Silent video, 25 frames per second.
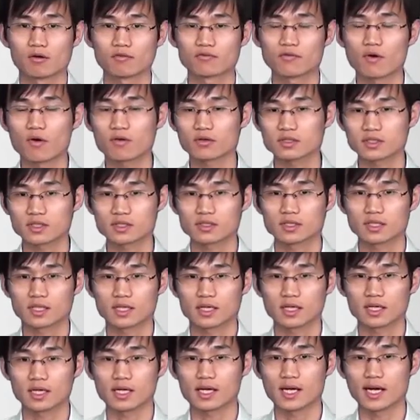Fourth,
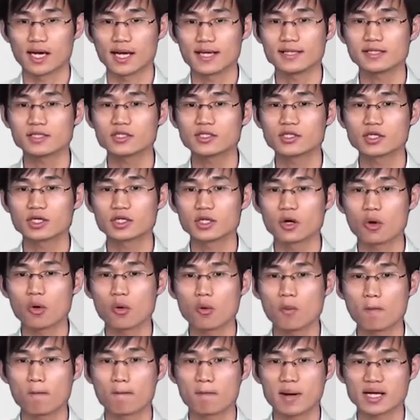
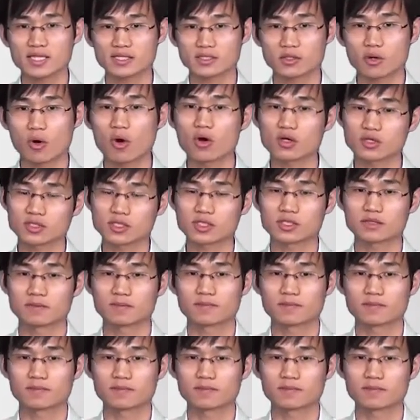internal path cost.